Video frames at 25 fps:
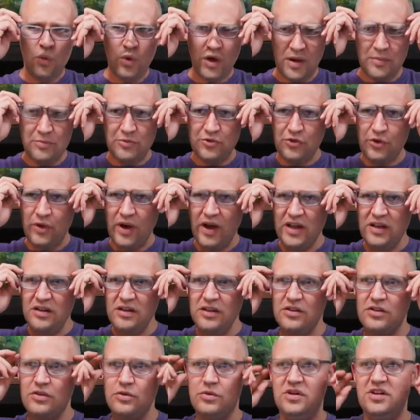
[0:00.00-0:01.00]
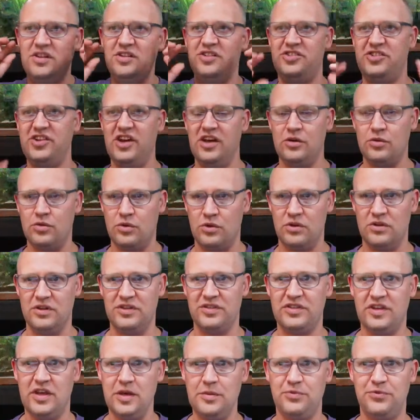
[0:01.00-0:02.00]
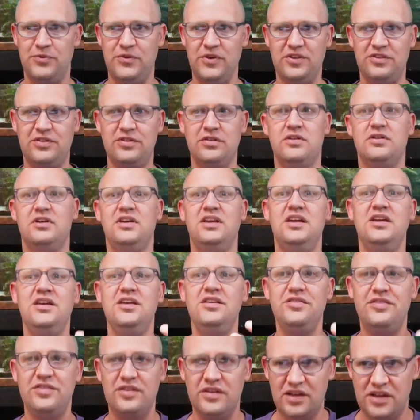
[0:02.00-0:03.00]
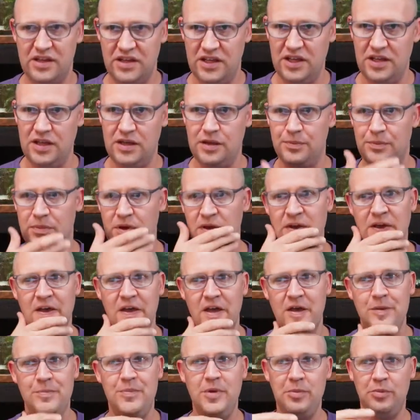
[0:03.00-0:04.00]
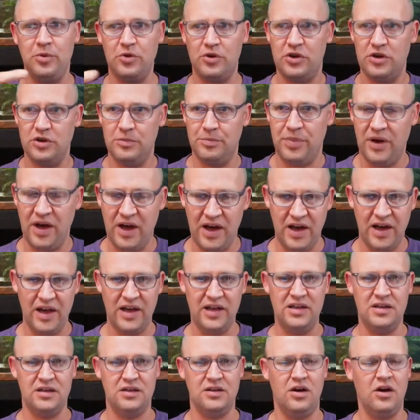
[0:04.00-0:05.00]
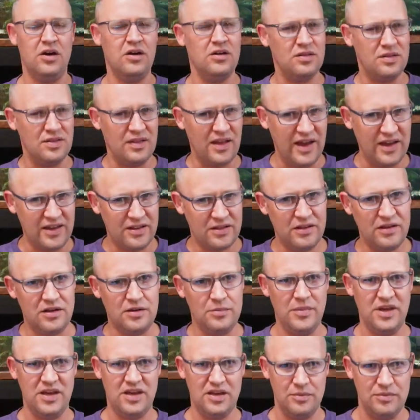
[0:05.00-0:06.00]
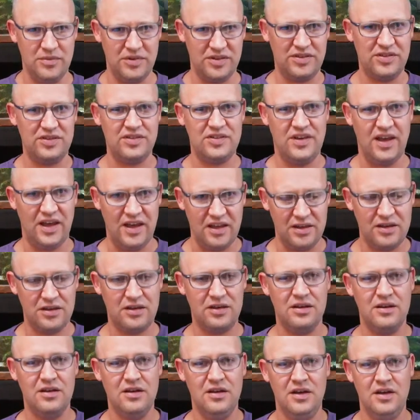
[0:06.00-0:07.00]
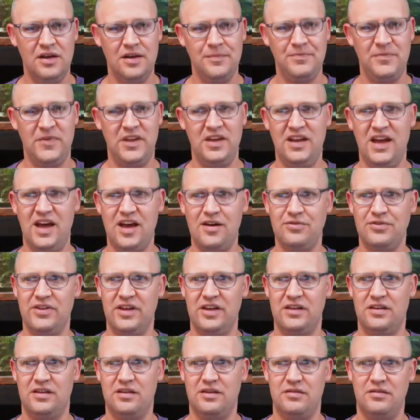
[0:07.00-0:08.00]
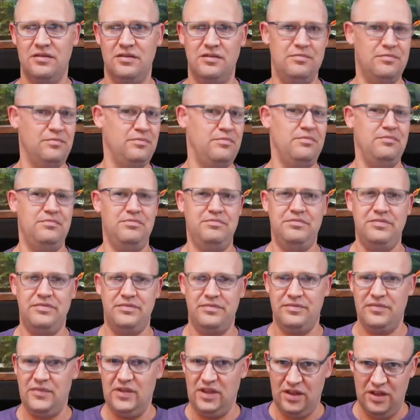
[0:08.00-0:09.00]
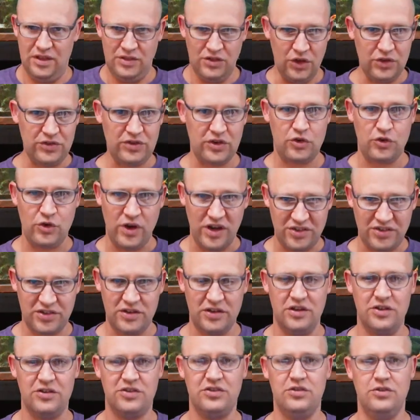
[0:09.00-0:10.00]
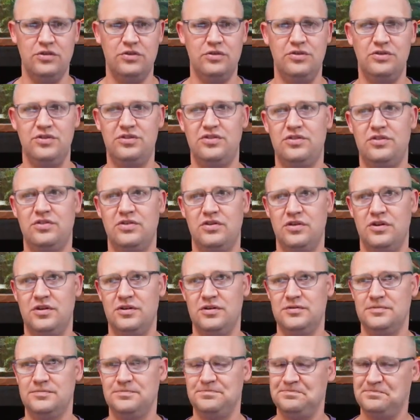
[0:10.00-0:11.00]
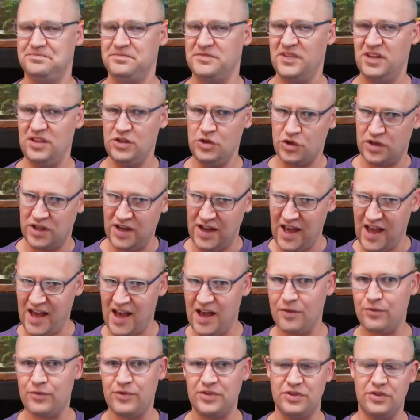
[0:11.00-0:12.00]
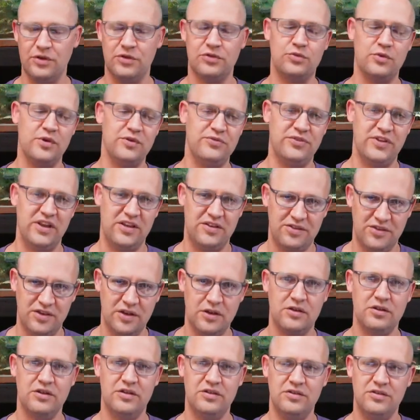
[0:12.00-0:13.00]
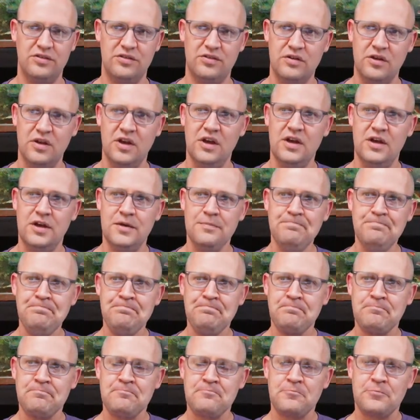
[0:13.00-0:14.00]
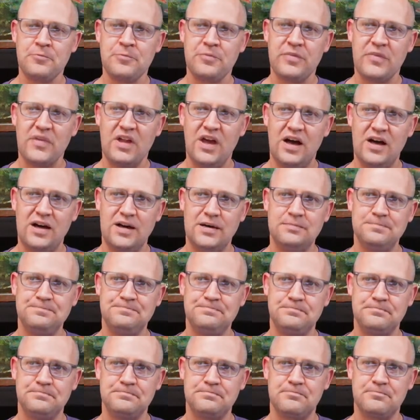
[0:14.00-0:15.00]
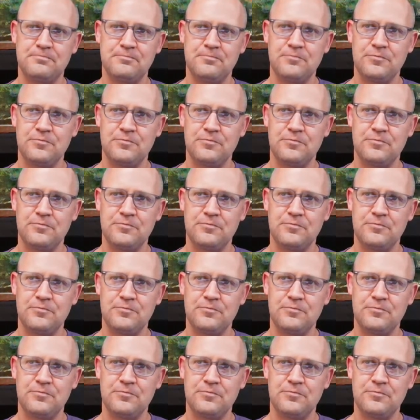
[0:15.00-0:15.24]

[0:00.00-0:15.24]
what I'm trying to do in general is keep fish that are easy to keep and people could buy and aren't likely to make a mistake and have like those aggression issues or that you can have with those rift flake cichlids. I